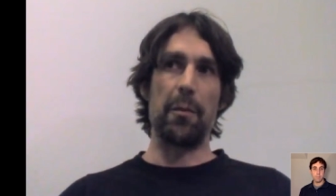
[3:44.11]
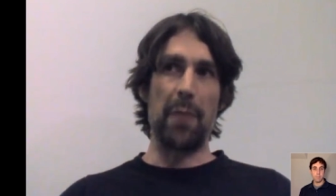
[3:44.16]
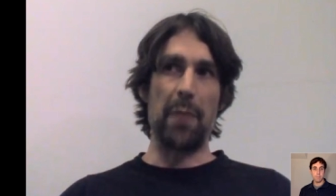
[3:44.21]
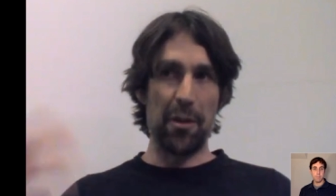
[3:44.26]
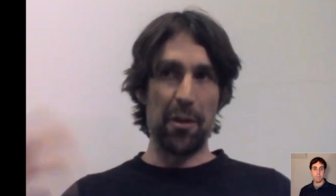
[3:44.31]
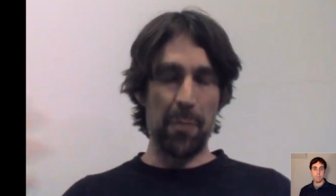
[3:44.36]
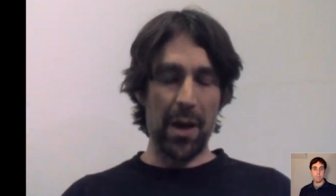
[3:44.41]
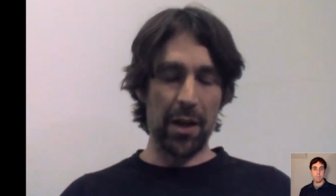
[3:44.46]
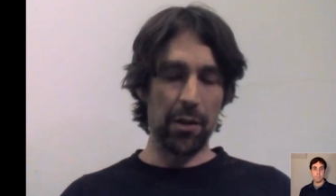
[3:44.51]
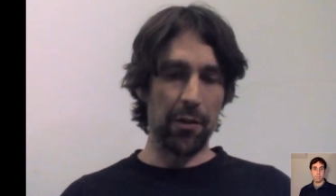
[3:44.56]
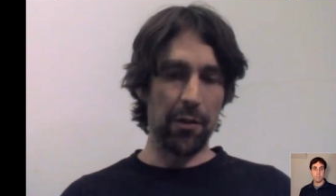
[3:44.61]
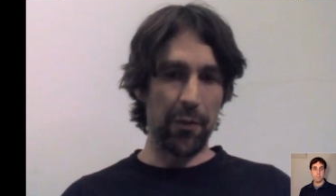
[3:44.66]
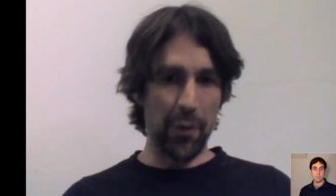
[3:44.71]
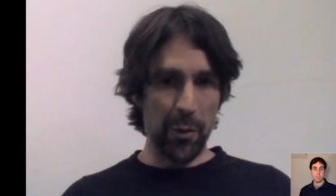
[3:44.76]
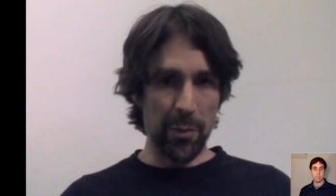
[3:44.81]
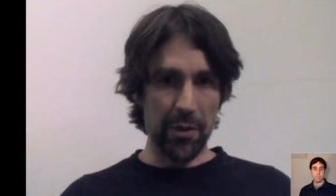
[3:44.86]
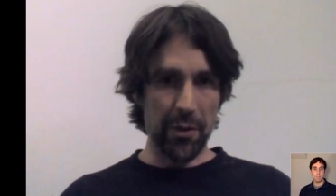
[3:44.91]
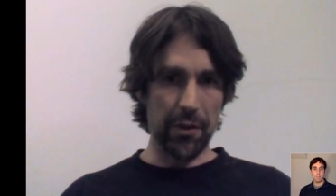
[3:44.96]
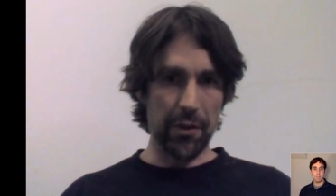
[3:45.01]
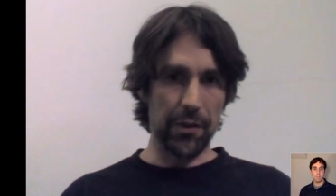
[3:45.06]
A mathematical
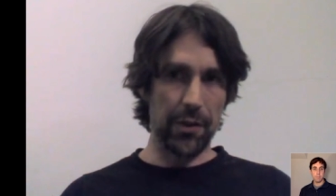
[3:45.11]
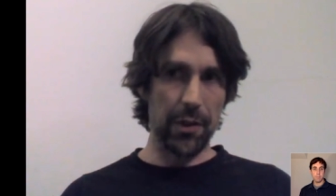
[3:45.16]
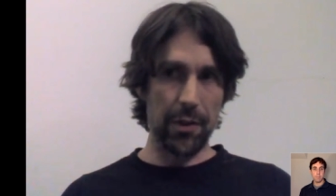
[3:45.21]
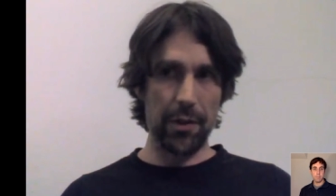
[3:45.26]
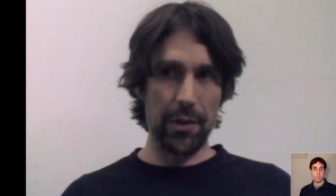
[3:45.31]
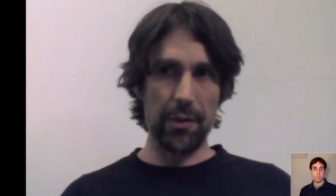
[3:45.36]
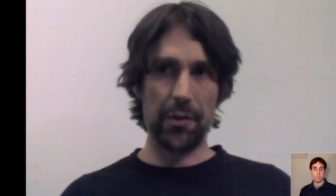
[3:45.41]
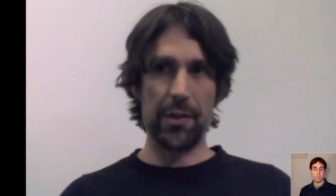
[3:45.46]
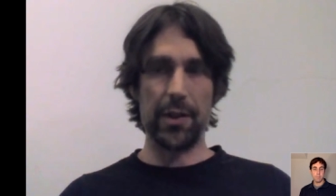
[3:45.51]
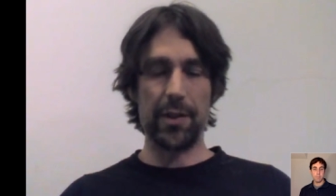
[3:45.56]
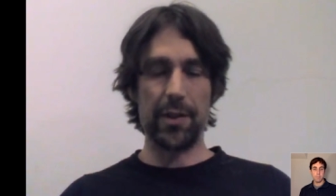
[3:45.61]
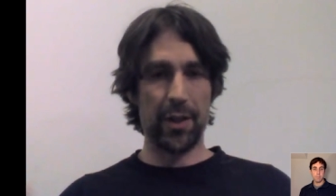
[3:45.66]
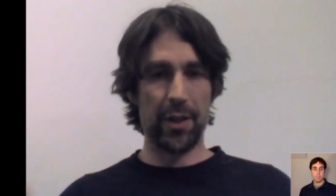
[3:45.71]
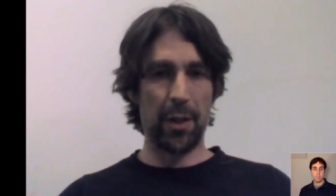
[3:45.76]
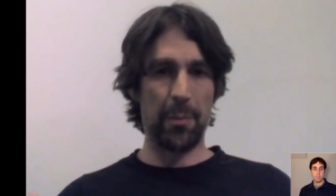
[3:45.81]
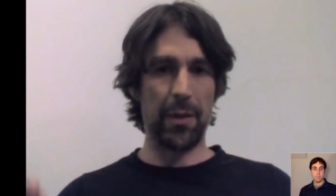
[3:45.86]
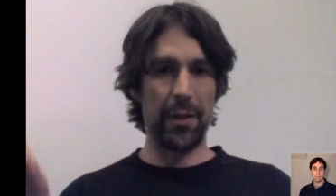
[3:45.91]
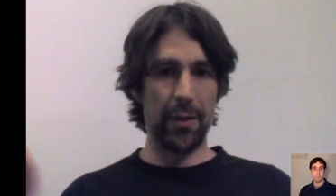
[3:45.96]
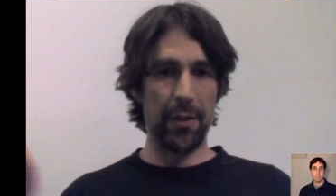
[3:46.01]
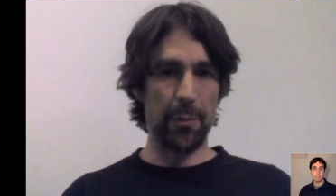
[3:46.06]
formula is used to
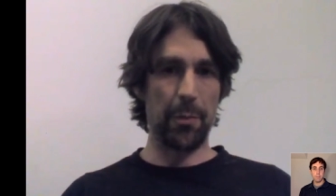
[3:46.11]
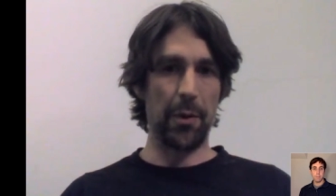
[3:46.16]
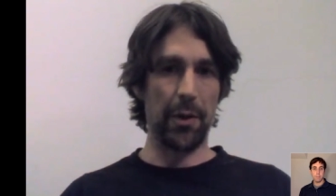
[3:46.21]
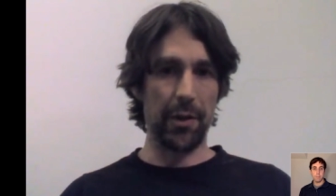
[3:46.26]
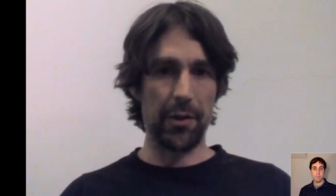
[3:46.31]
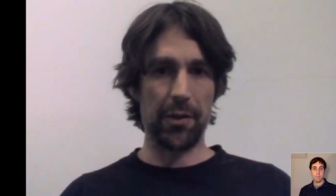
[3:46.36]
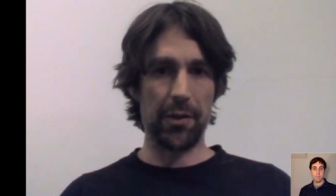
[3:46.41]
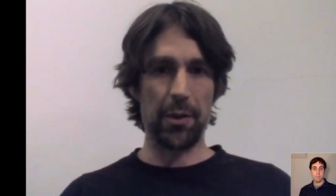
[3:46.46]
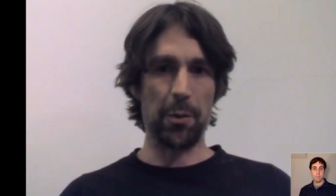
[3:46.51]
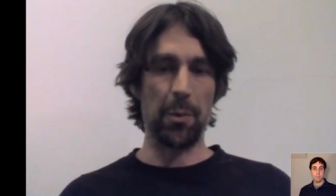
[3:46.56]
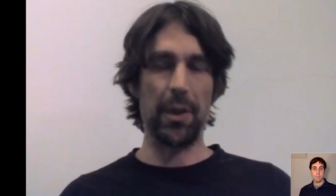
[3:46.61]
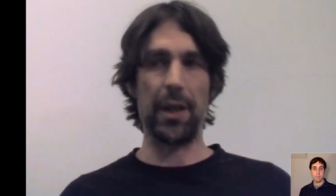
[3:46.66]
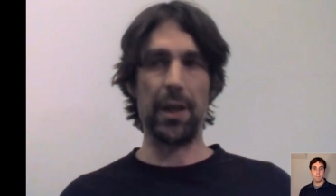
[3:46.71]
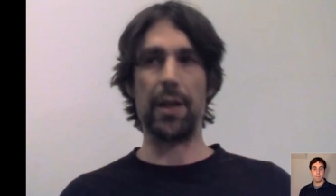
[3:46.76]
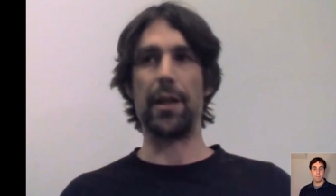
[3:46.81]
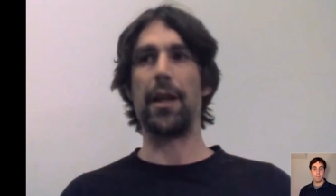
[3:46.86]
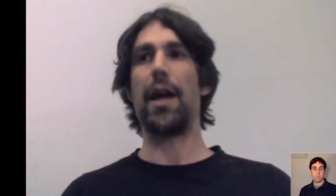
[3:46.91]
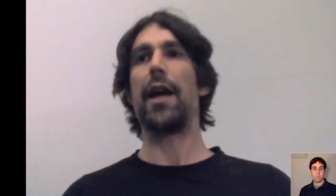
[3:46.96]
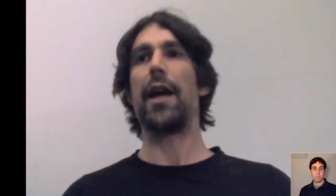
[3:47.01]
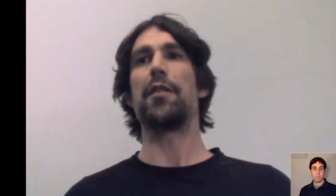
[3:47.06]
determine the points you
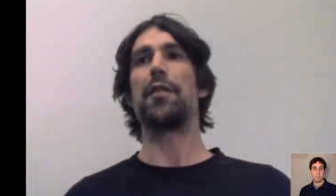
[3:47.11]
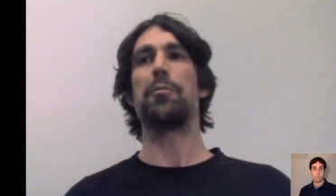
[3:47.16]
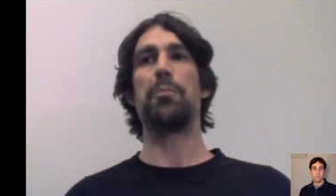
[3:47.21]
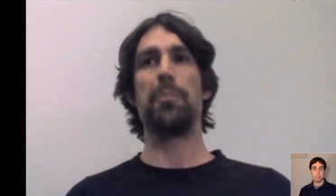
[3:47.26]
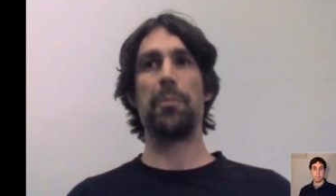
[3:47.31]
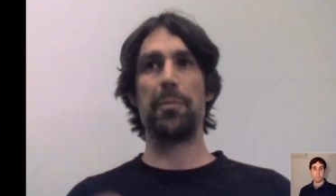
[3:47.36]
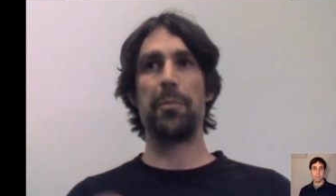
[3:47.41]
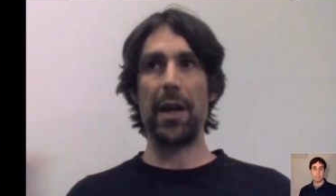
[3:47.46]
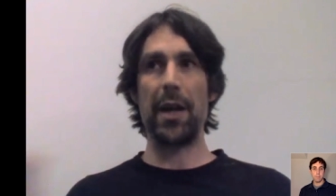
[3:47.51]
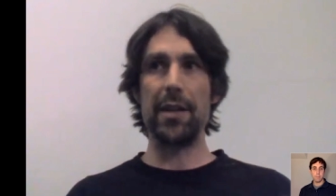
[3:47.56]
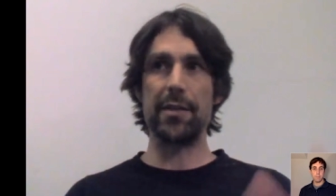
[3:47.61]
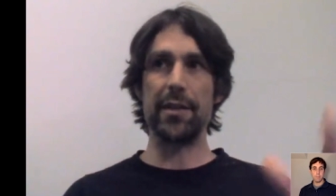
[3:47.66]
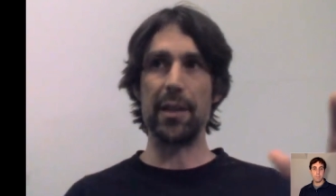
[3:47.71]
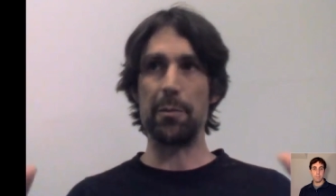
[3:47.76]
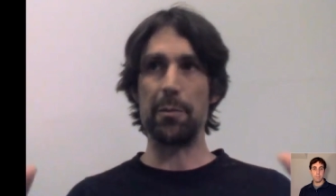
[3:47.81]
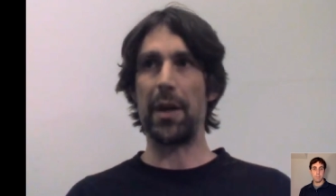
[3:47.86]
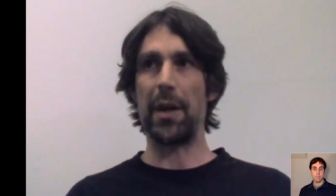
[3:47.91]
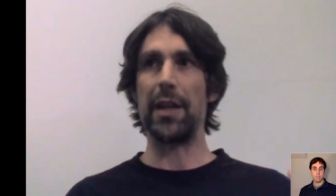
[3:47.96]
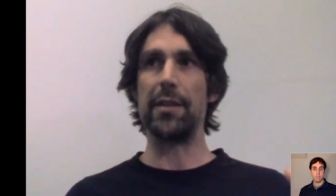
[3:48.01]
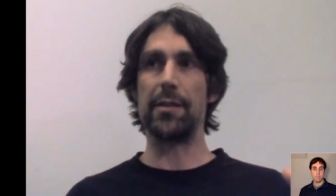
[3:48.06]
win, and it's
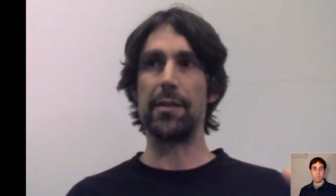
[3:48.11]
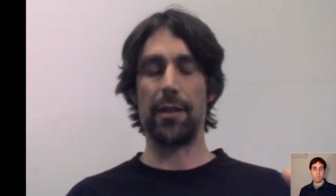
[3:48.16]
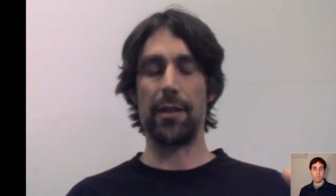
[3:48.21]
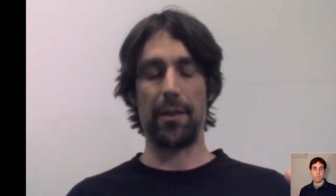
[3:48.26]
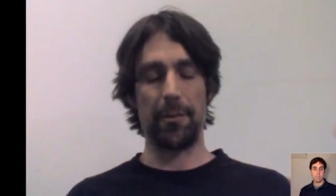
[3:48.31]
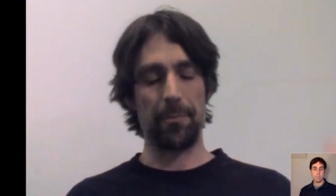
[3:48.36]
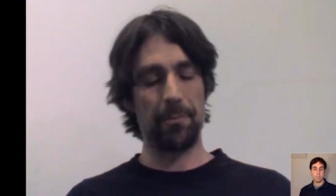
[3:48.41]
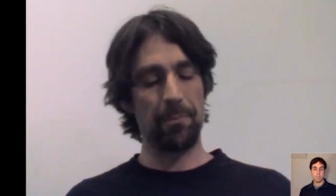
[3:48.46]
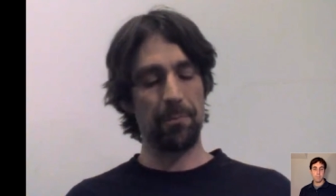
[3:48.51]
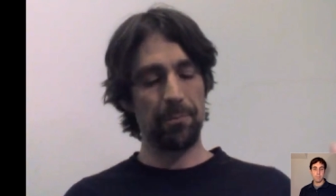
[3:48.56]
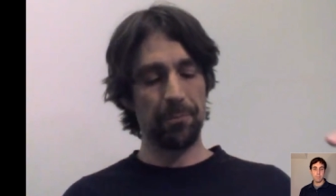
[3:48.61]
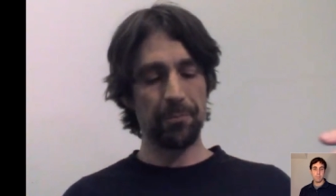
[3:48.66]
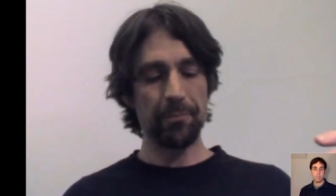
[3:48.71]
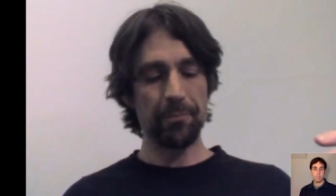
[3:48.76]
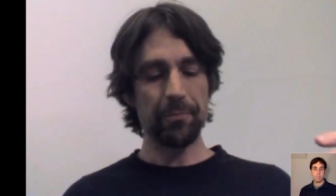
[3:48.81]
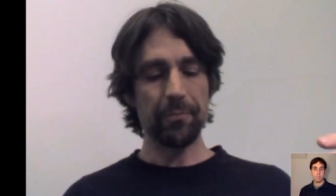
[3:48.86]
basically based on,